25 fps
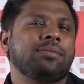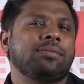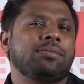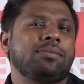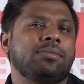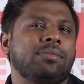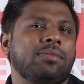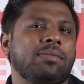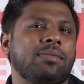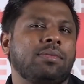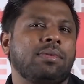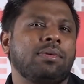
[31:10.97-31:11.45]

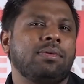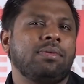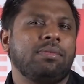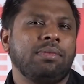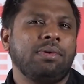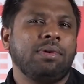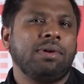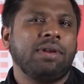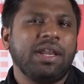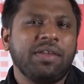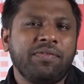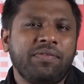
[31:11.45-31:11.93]

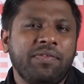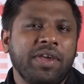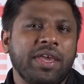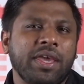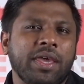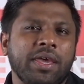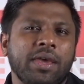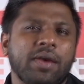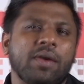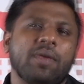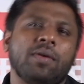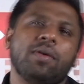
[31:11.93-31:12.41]
living
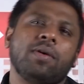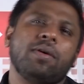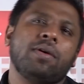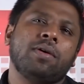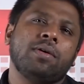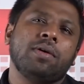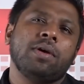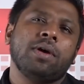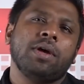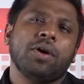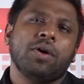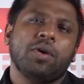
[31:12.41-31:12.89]
or
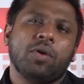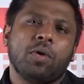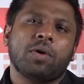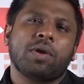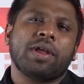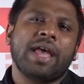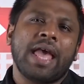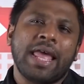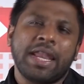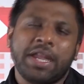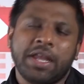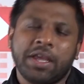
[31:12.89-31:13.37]

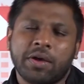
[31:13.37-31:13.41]
organic